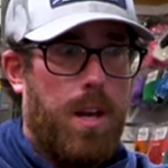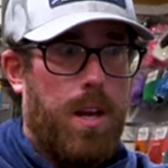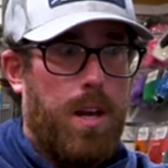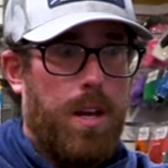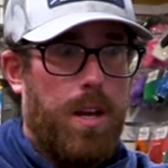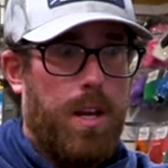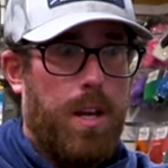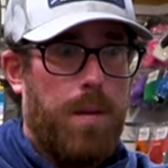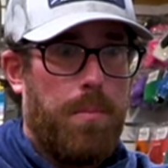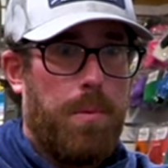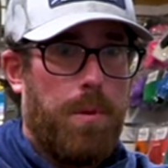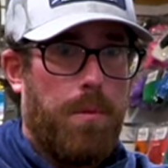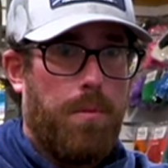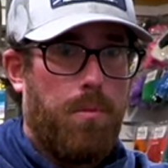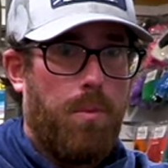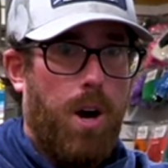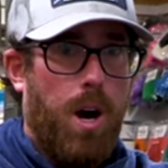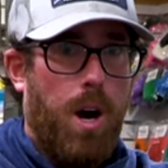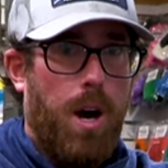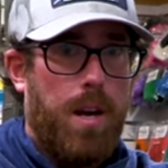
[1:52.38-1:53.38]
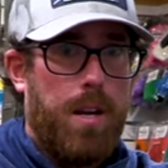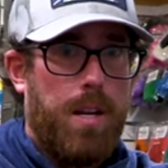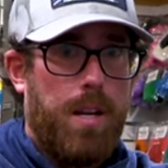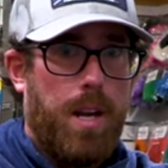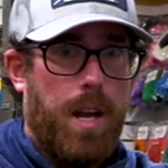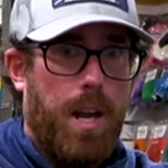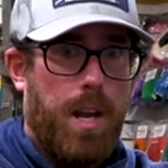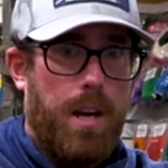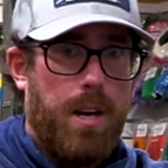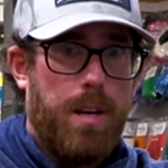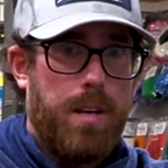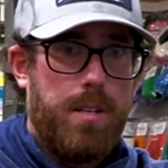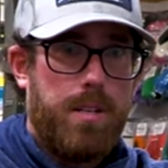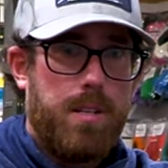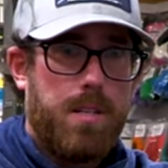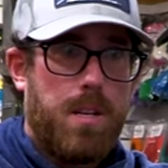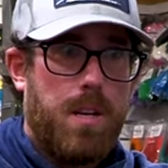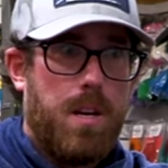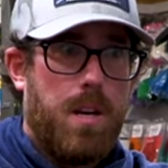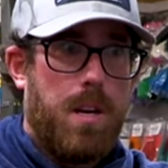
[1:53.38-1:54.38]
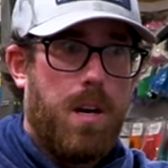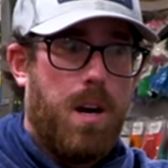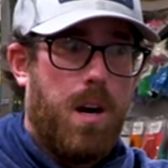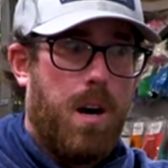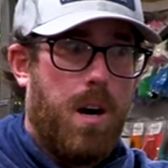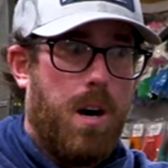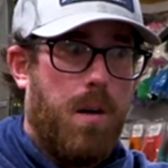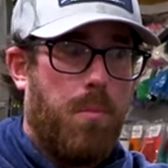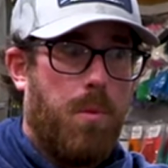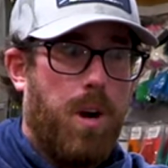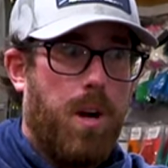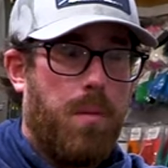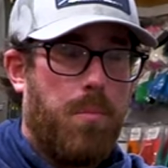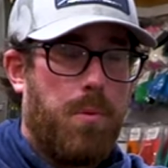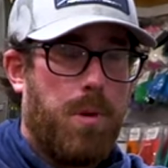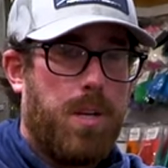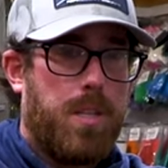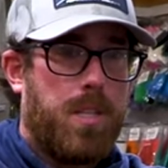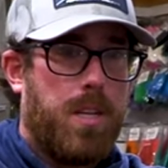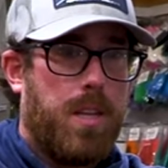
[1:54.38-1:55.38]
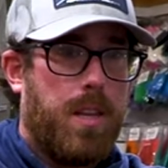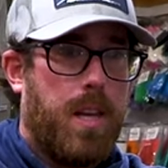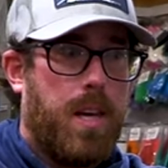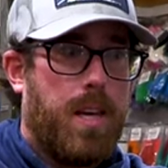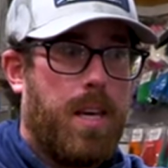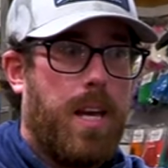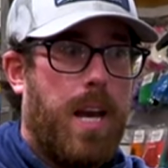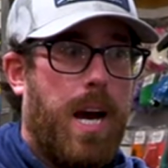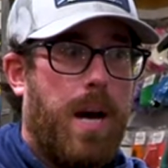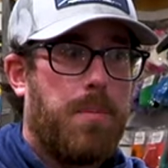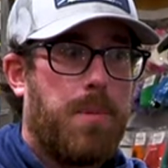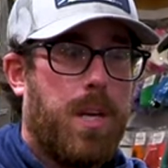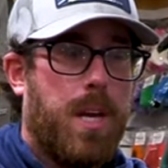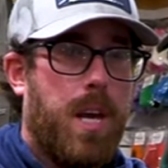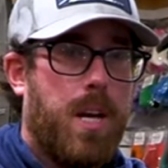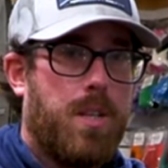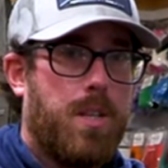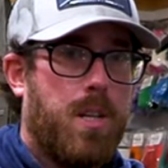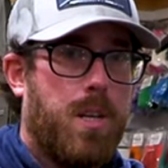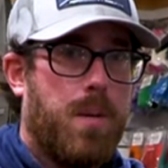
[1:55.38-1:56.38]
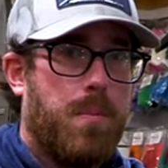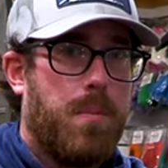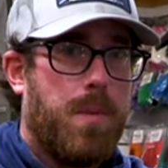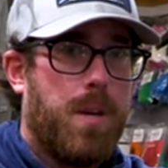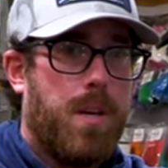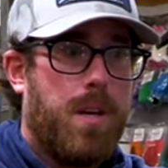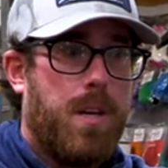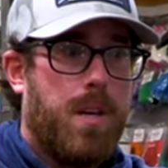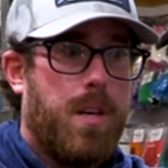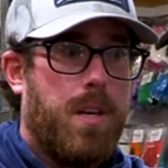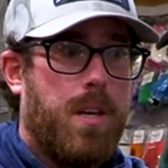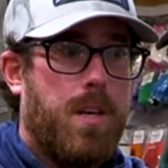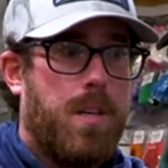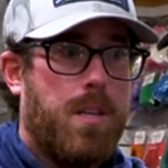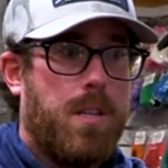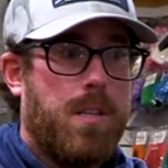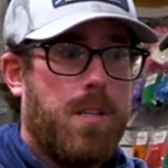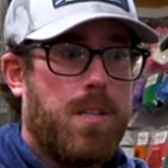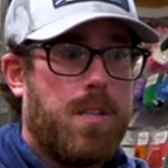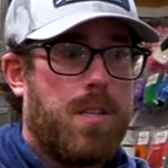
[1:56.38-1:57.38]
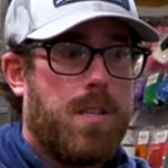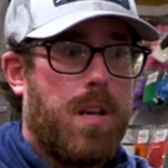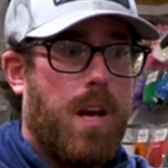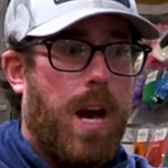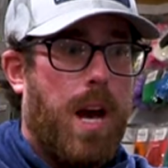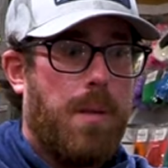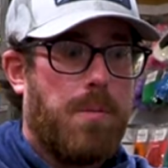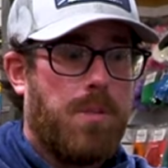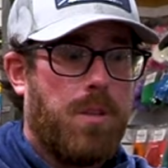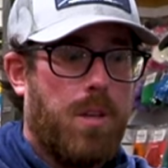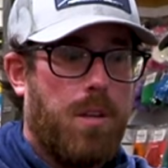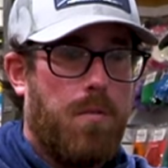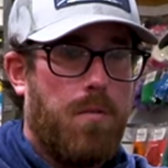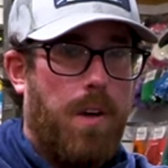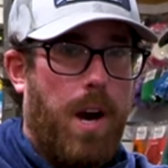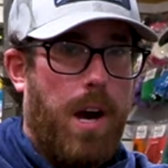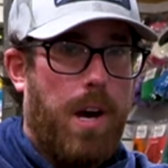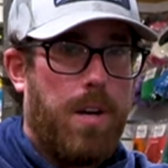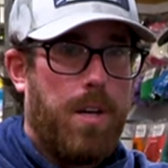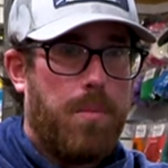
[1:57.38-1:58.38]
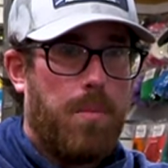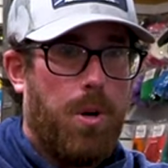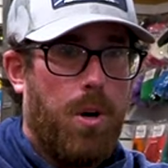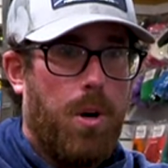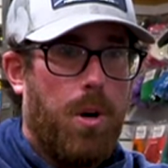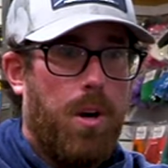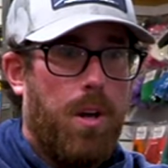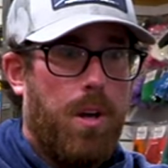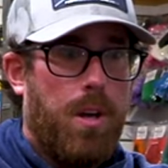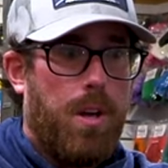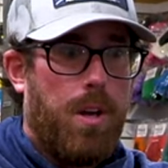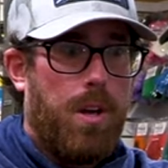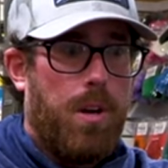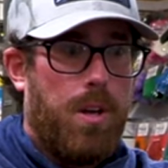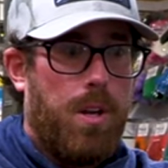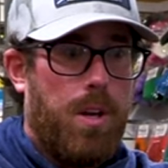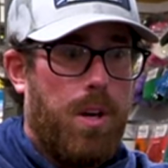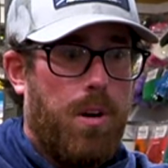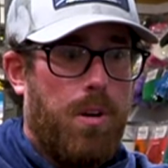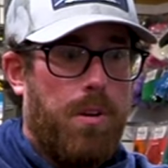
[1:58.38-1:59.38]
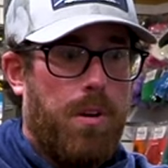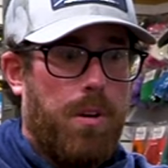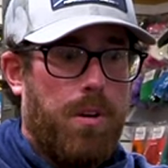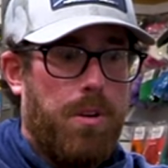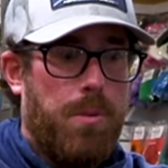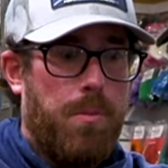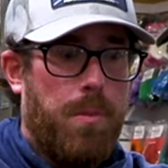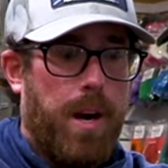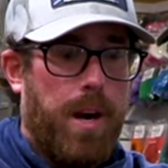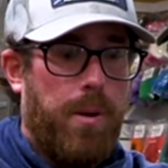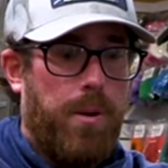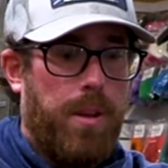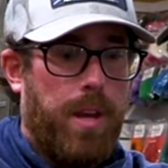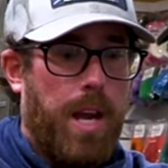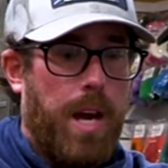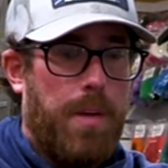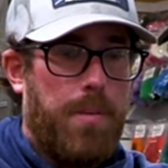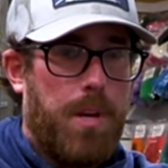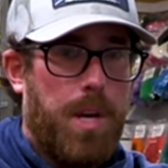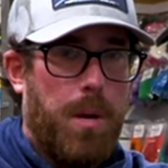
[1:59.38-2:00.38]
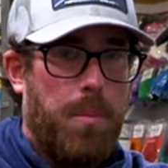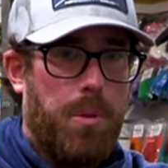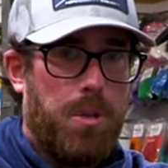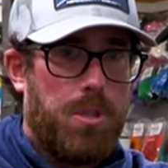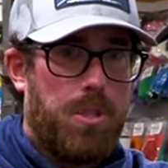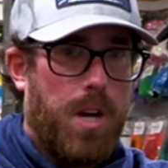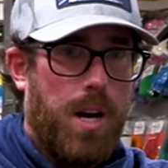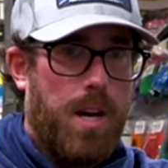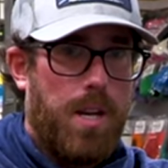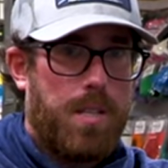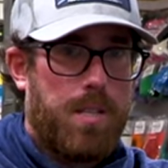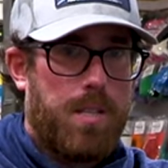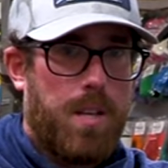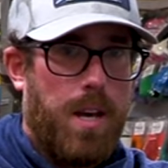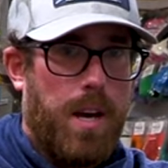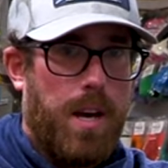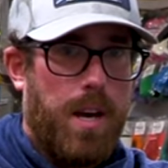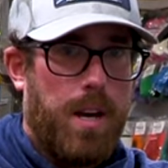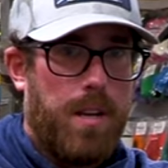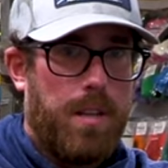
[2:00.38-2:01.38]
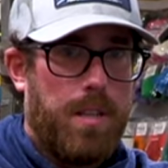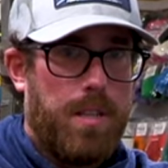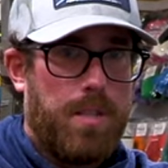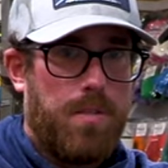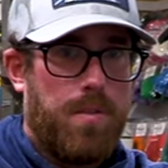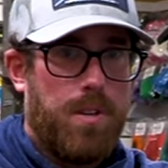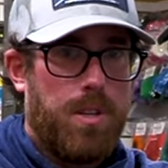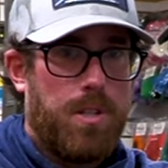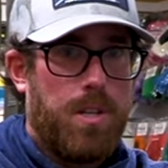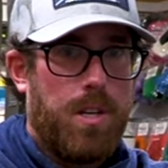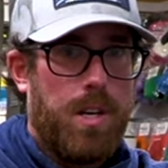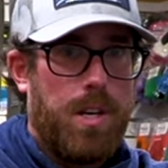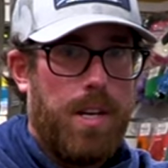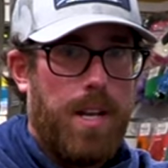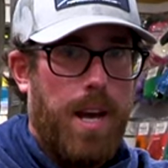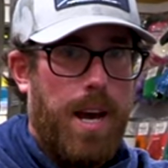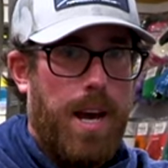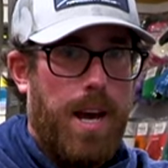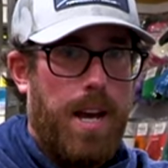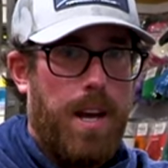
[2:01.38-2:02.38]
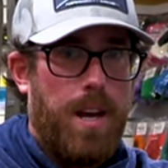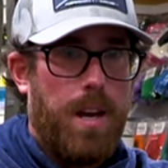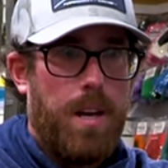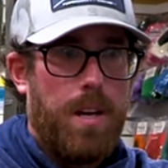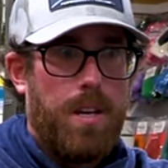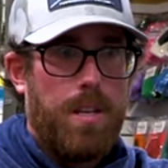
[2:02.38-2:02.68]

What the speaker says: and keep a rod in hand while you're bridging that gap to catch them is absolutely invaluable. You know, you might only have a couple of shots at these fish in a day,